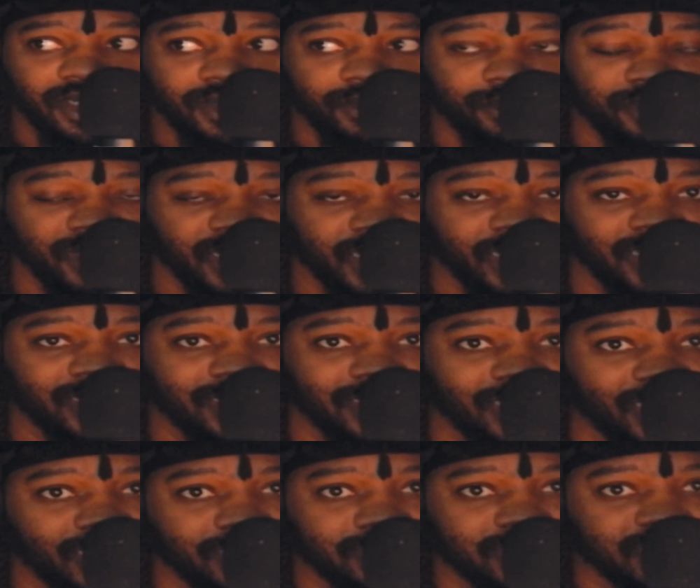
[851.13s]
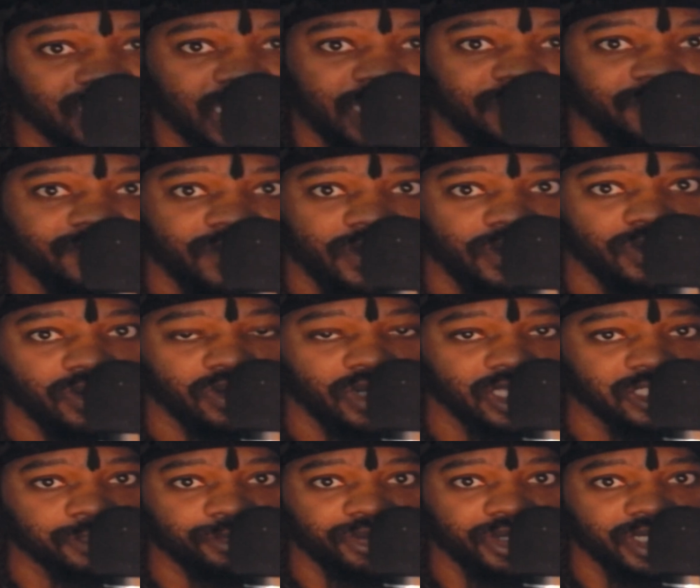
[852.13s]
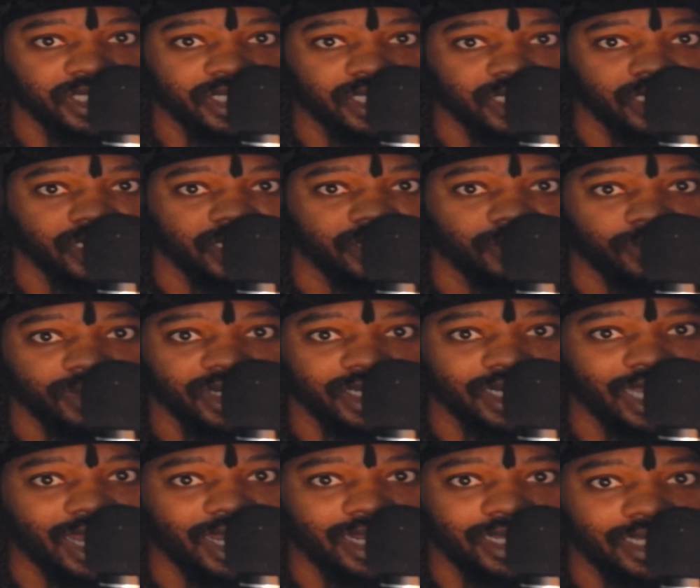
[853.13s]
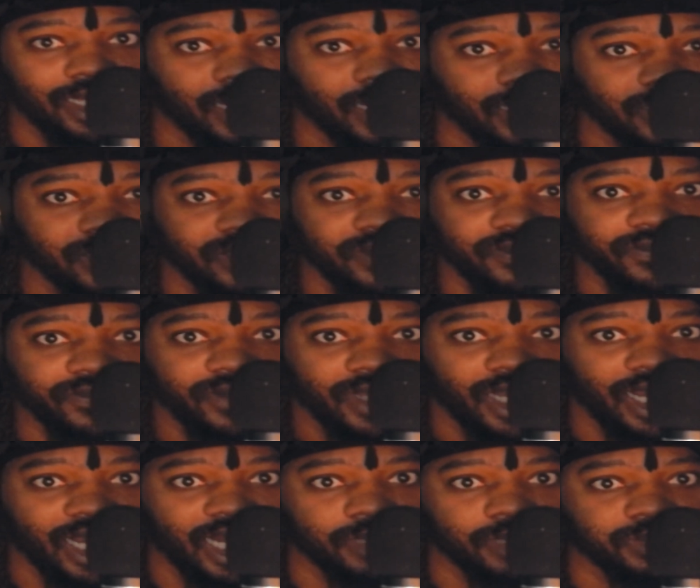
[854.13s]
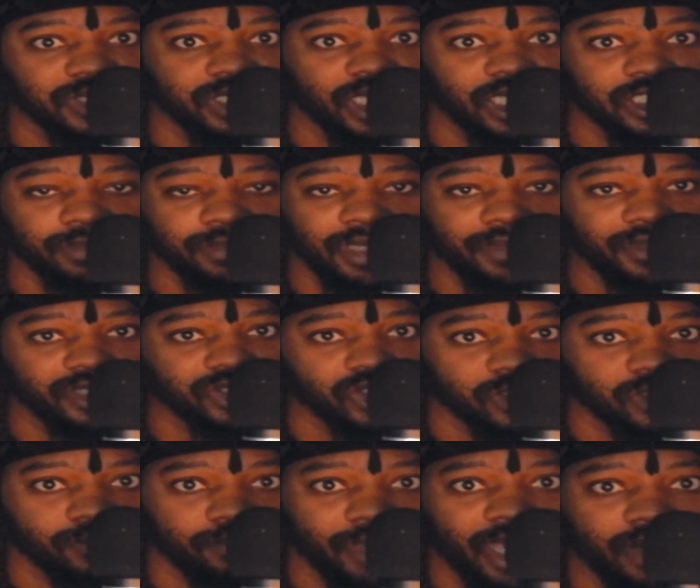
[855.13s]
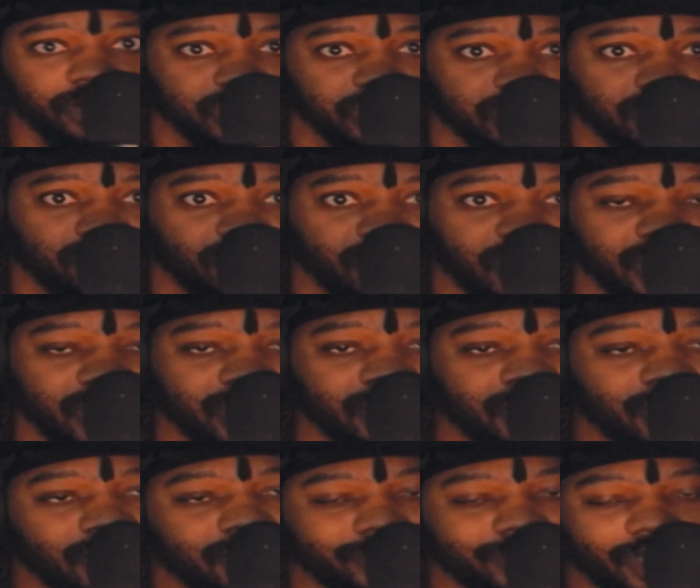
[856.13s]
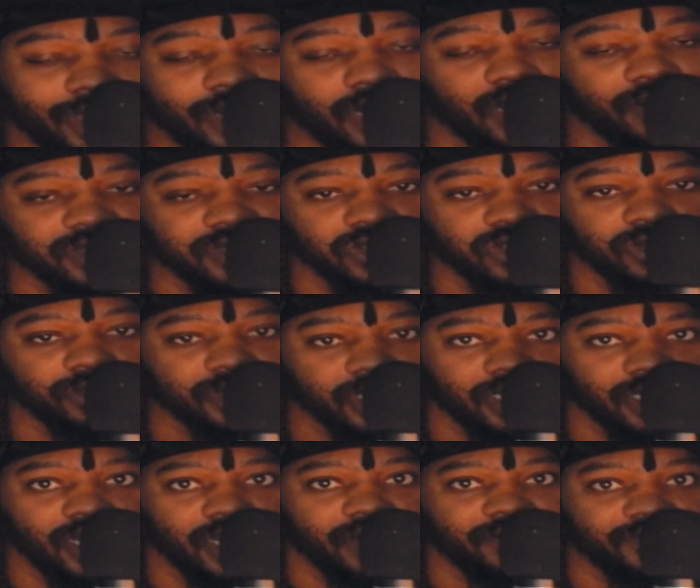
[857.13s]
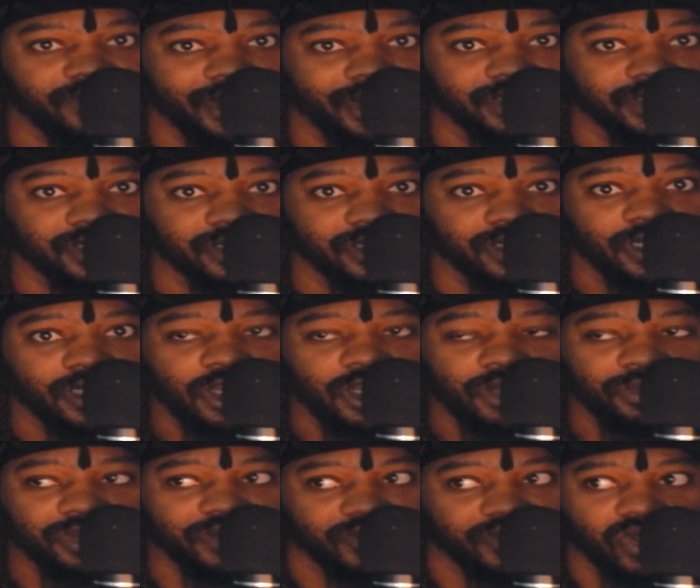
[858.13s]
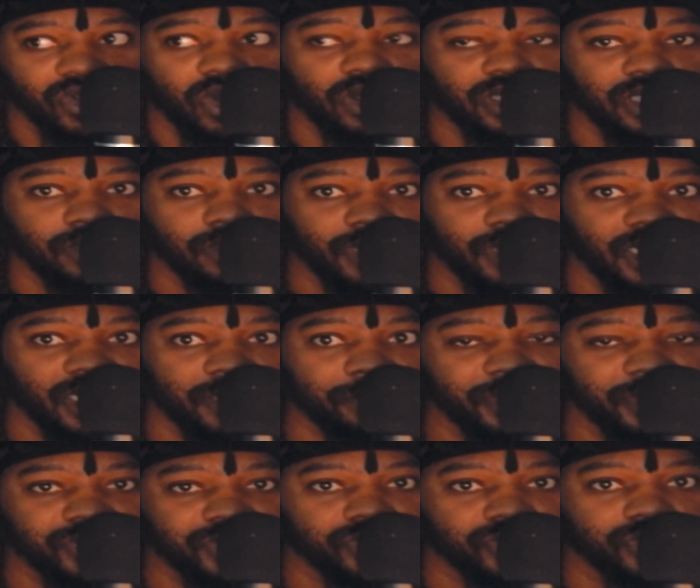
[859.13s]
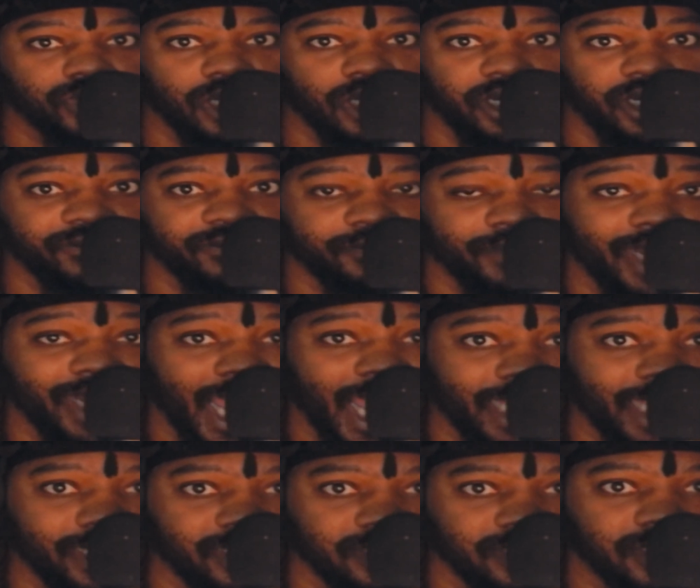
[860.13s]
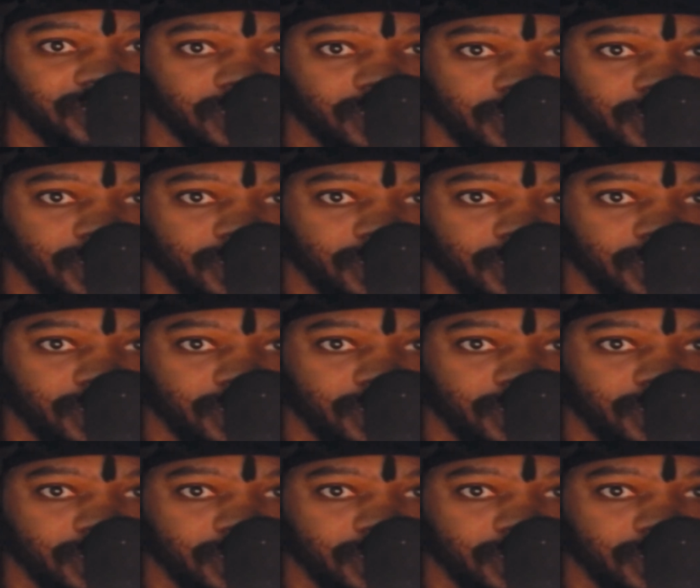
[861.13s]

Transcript: plain landscape photo that's pretty clear with not a lot of objects, maybe it's just mountain terrain, that obviously would be a lot faster. But if you're talking about a picture of Manhattan,